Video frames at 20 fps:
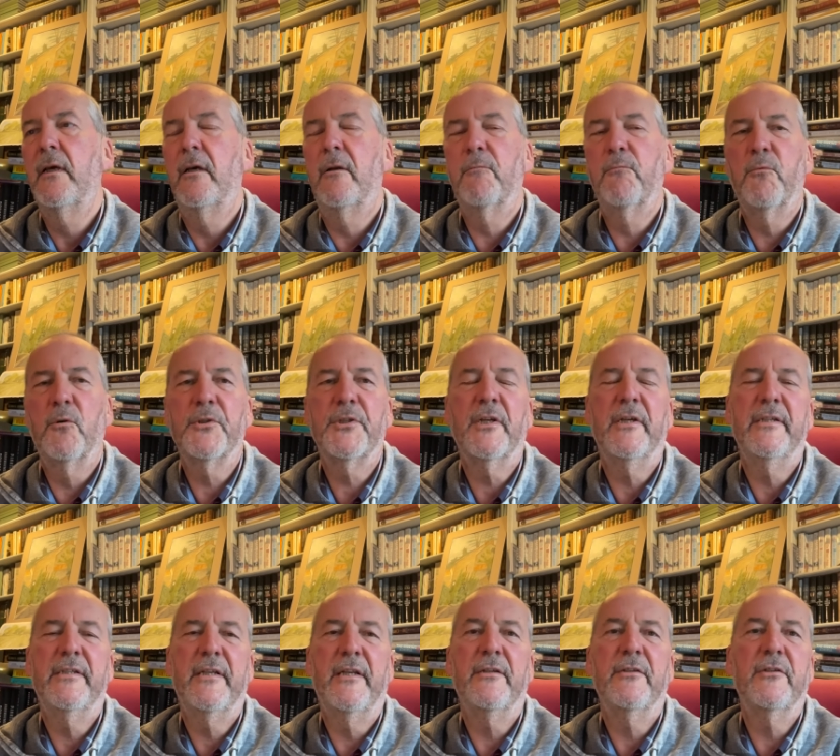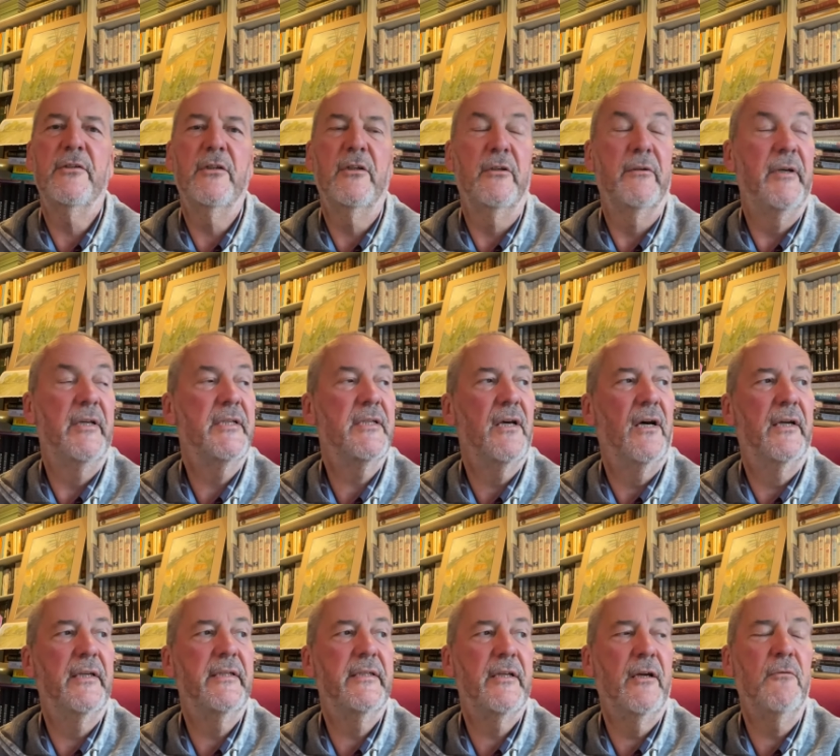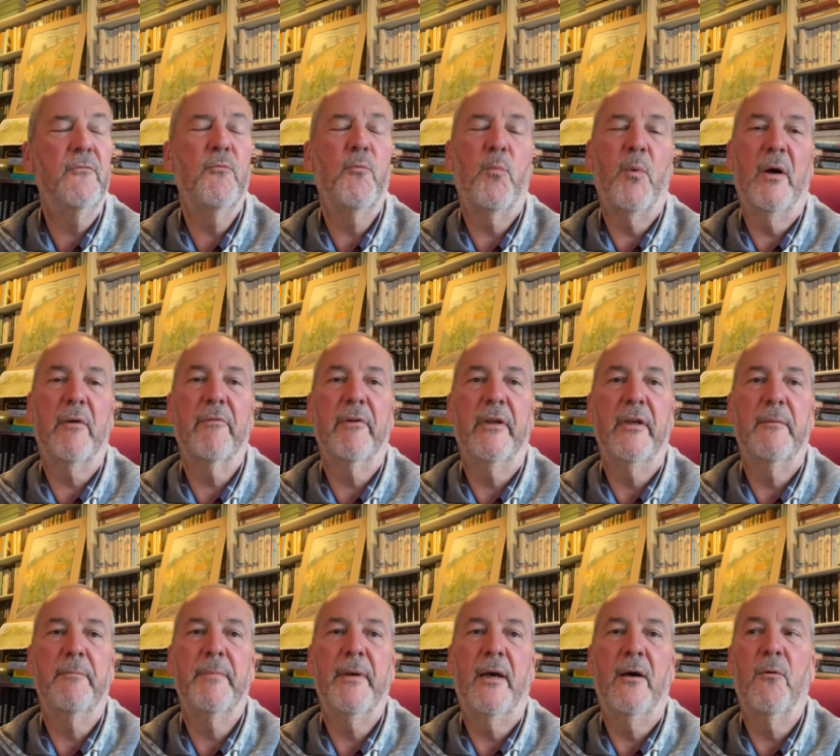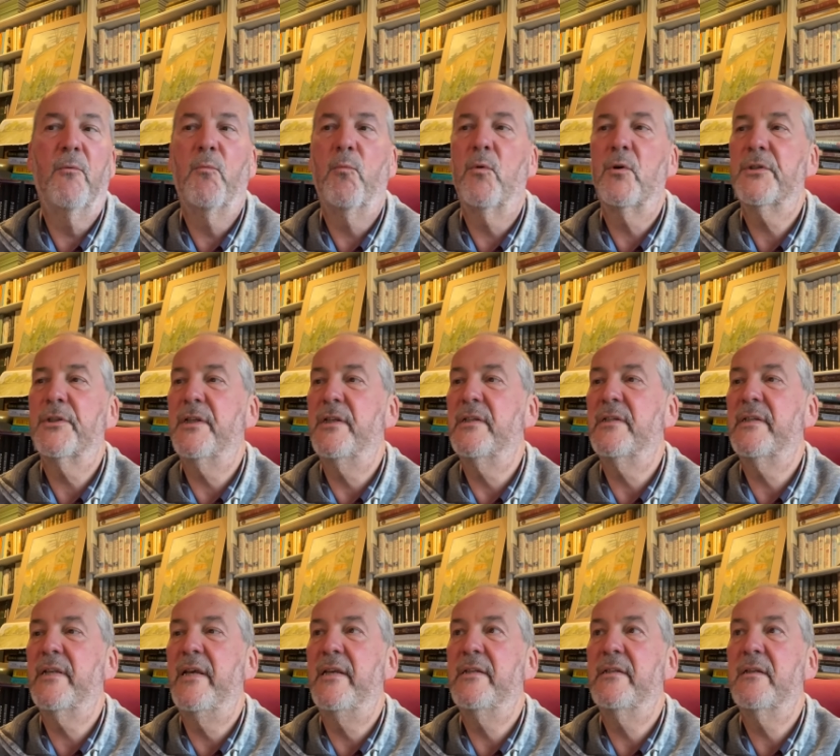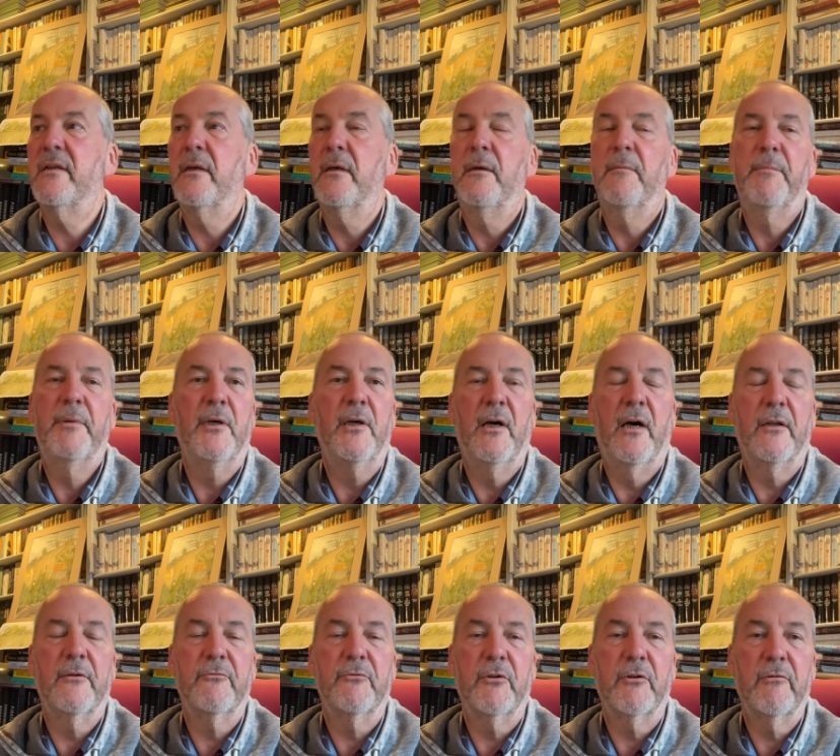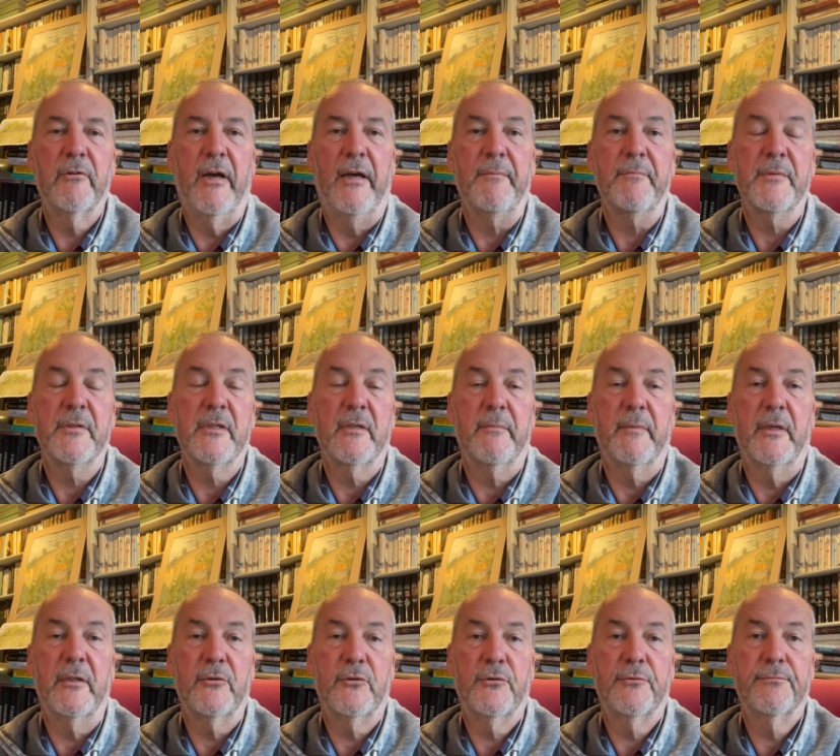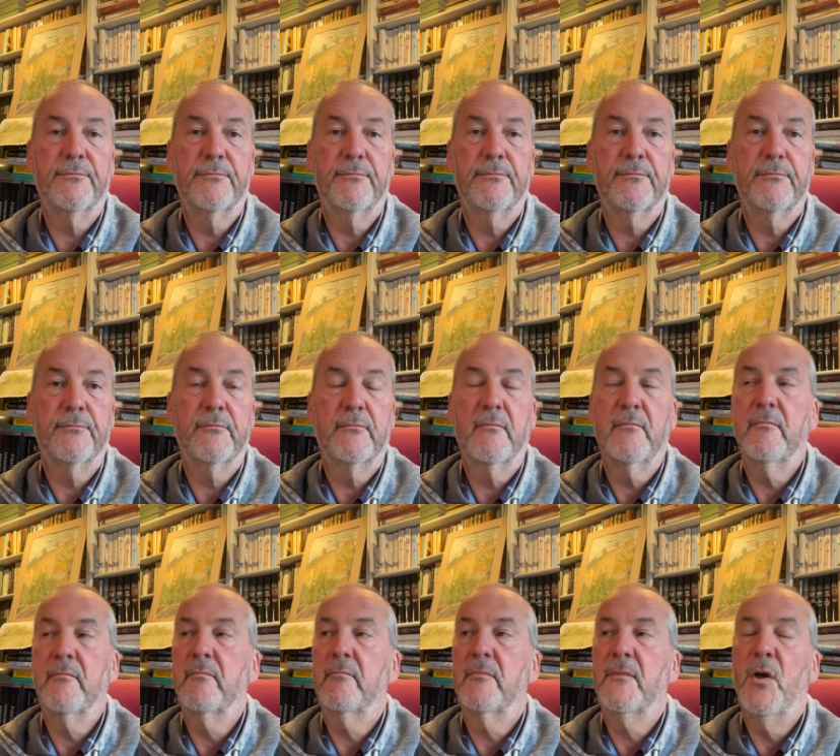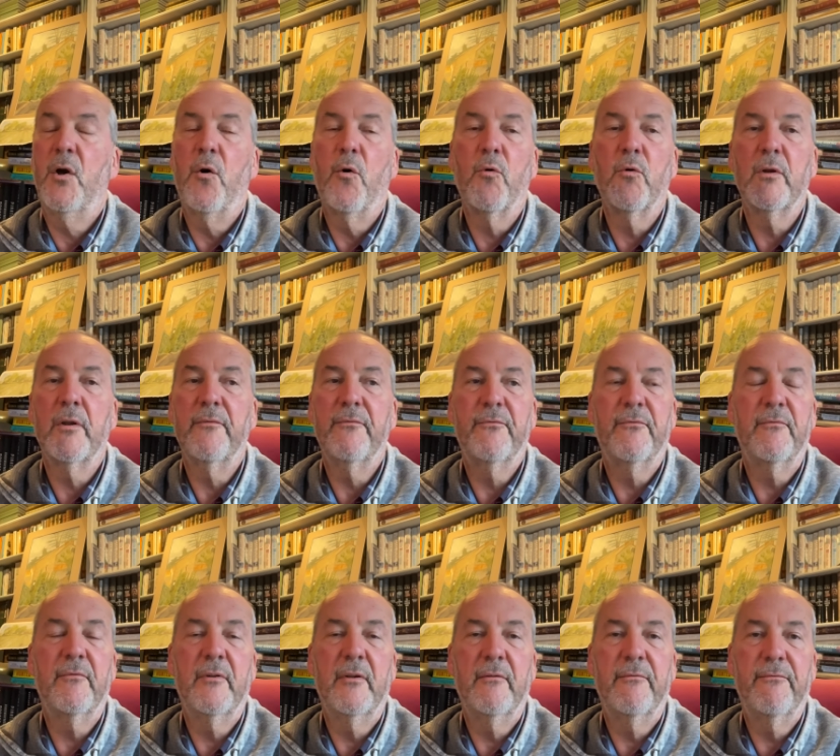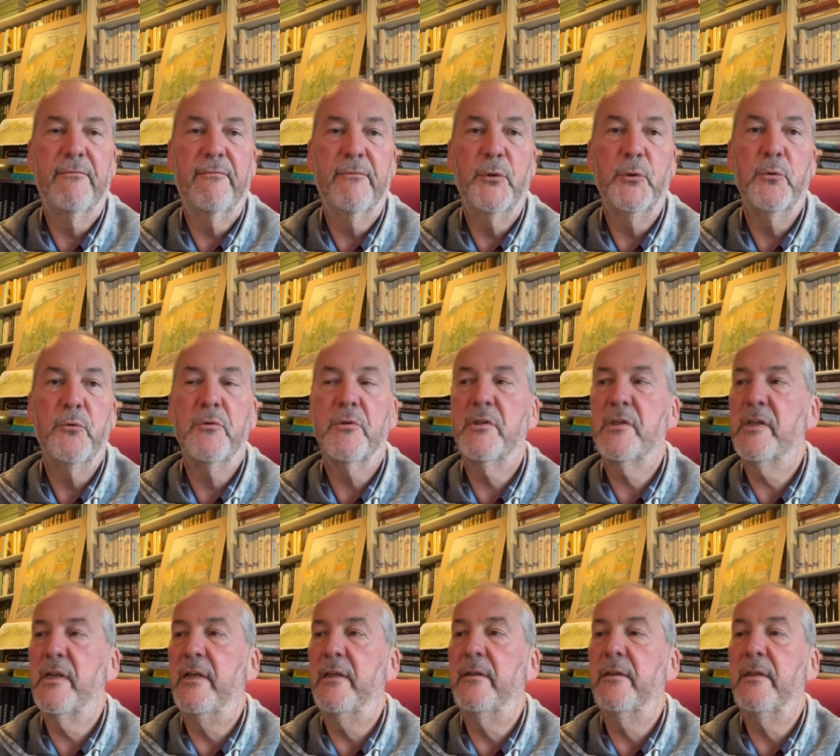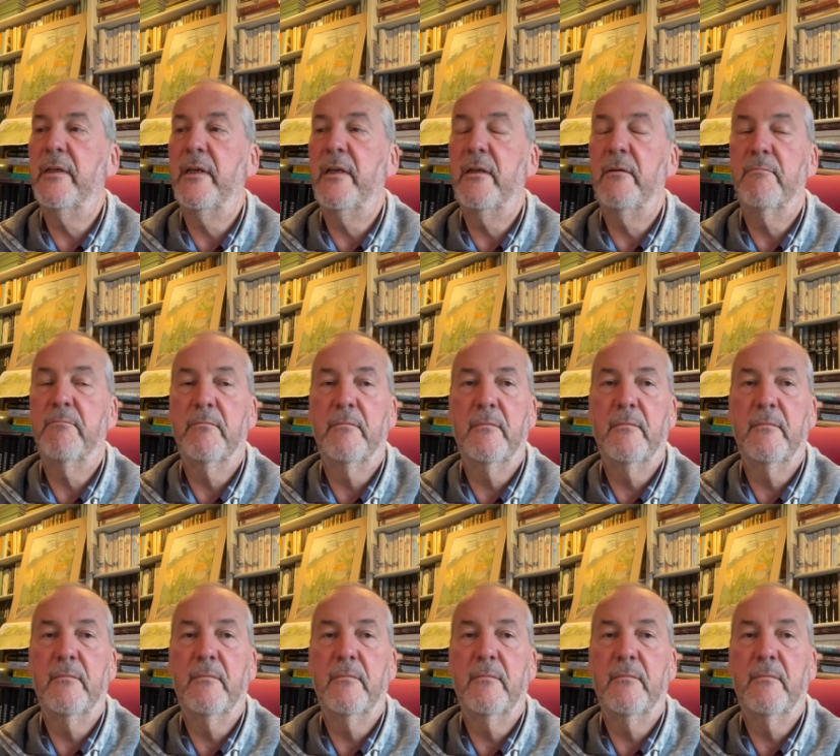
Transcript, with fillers: And what I tend to do is I don't worry about what it says per 100 grams so much. All of the foods in the